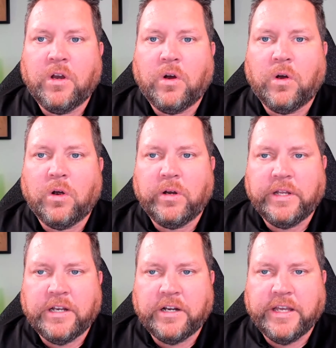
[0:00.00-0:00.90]
or
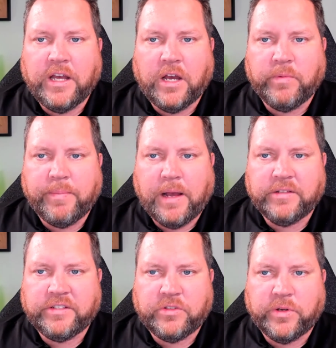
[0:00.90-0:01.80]
in our GitHub
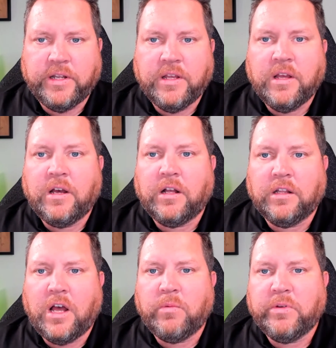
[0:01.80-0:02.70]
repository,
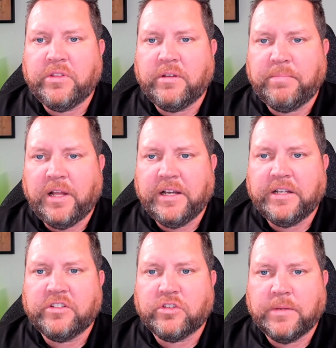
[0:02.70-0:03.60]
along with the
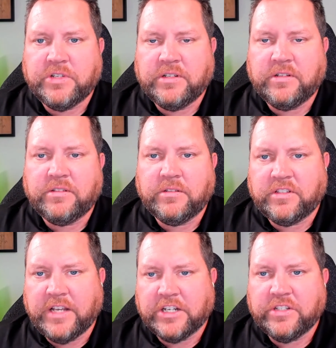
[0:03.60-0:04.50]
plugin descriptions
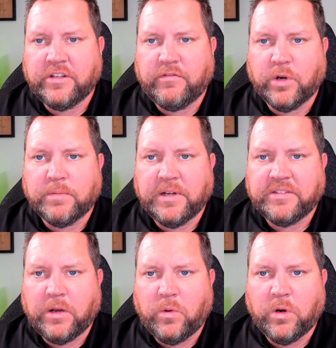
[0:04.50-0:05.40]
sections of
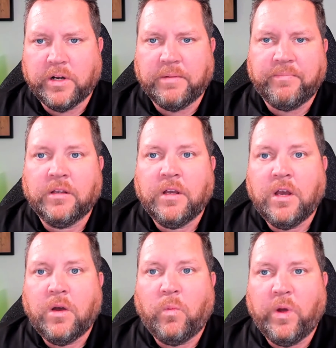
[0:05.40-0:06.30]
WordPress.org.
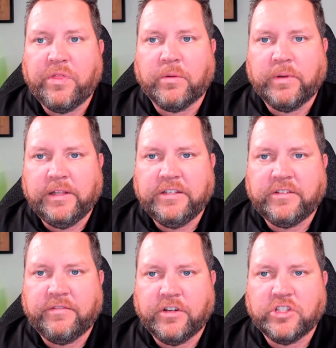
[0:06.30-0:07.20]
With the release
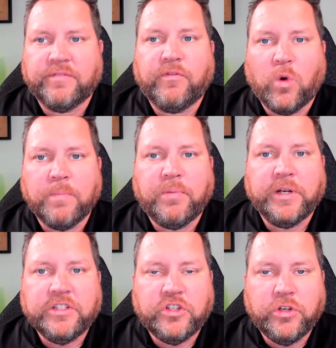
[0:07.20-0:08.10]
of version
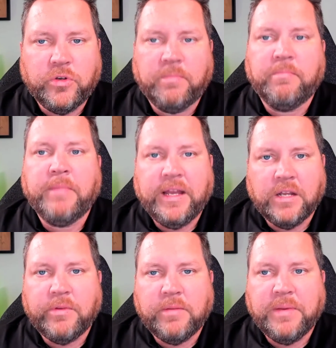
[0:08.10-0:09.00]
4.2,
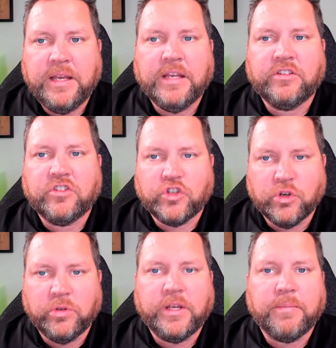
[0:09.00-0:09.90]
MainWP is
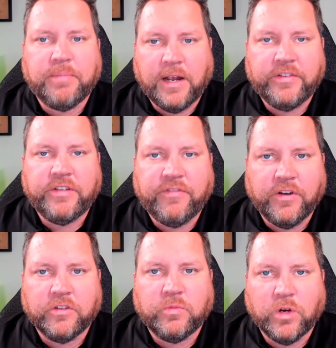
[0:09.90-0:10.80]
truly a
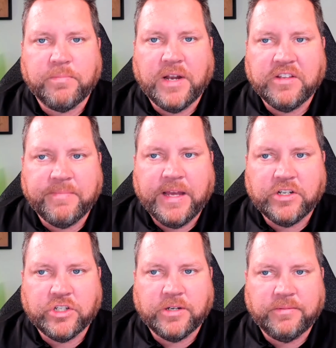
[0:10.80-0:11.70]
privacy-first WordPress
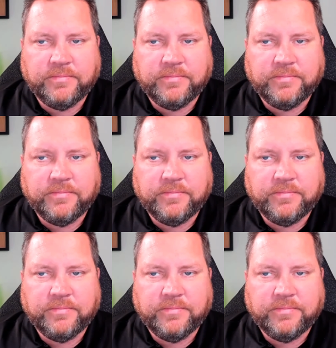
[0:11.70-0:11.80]
manager.